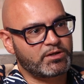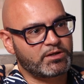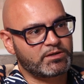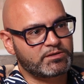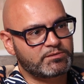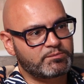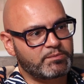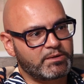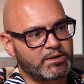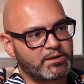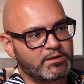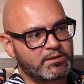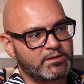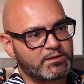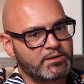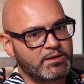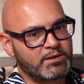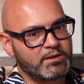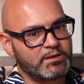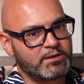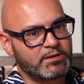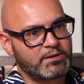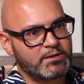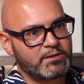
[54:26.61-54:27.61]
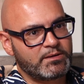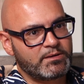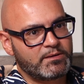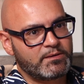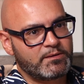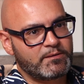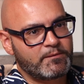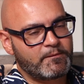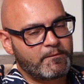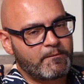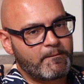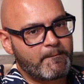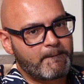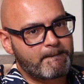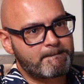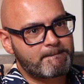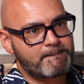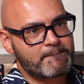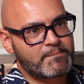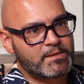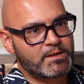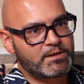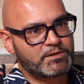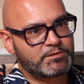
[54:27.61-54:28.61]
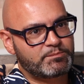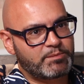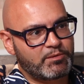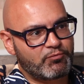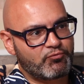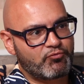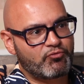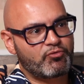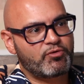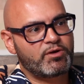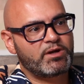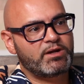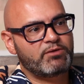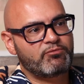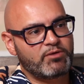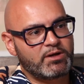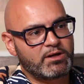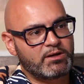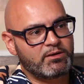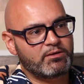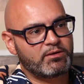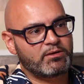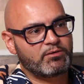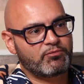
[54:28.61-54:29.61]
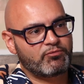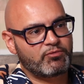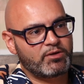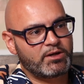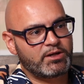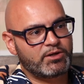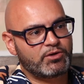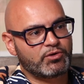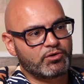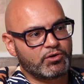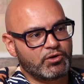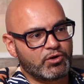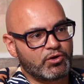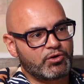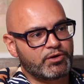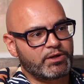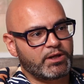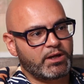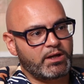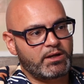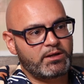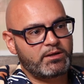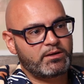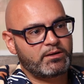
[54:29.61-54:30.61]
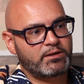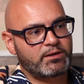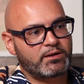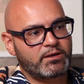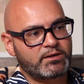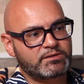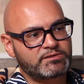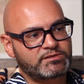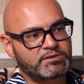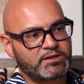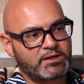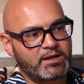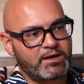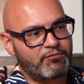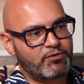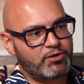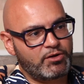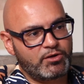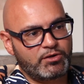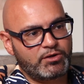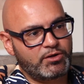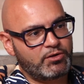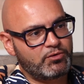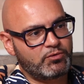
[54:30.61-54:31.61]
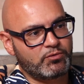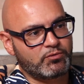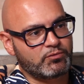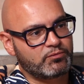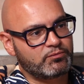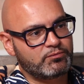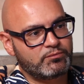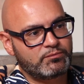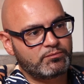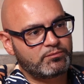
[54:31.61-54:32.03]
It's been really, really, really good learning, and I still haven't learned it all.